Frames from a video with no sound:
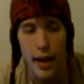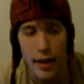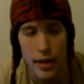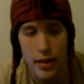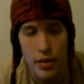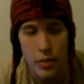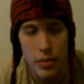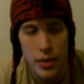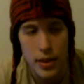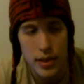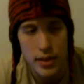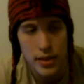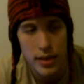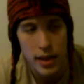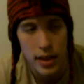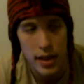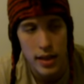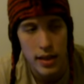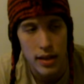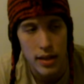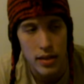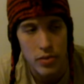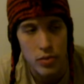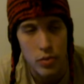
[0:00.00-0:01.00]
And the reason
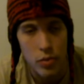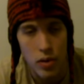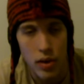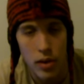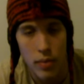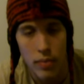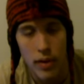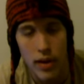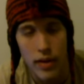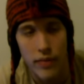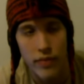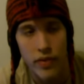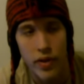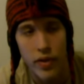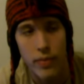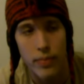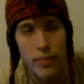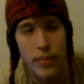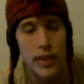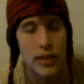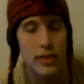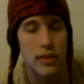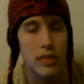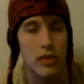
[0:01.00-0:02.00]
that it's one of my
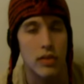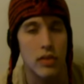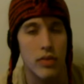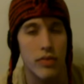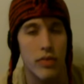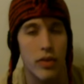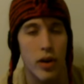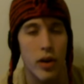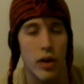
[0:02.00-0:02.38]
favorite pieces of